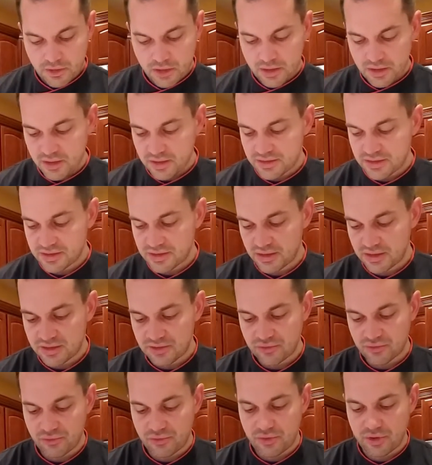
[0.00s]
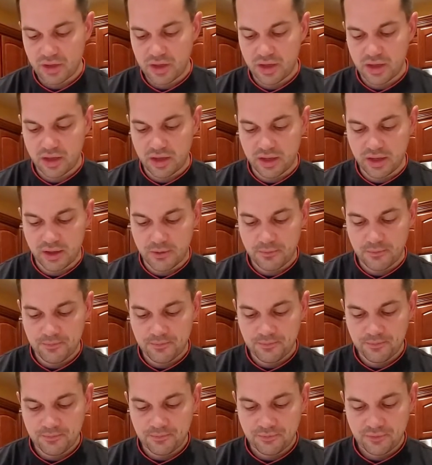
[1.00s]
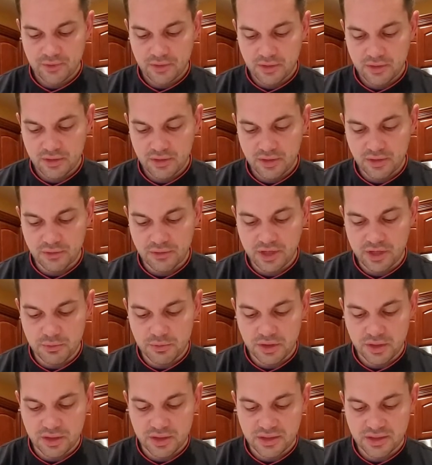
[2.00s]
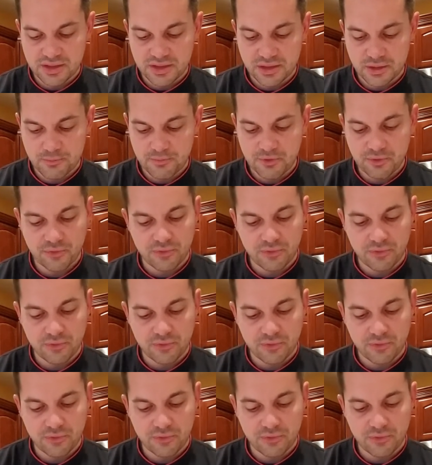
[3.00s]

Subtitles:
It's really the creamiest,